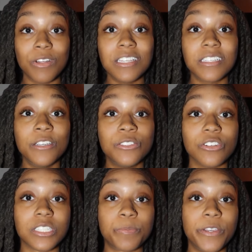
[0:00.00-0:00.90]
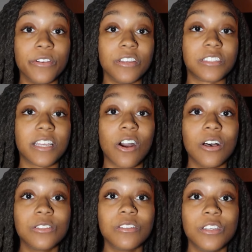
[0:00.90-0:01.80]
well as the user experience, they
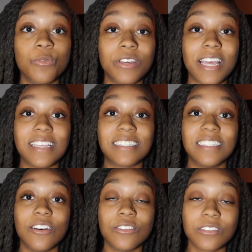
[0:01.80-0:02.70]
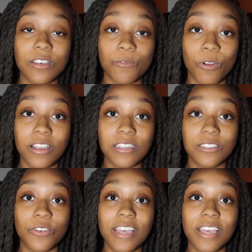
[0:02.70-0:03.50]
also deal with SEO stuff, right? So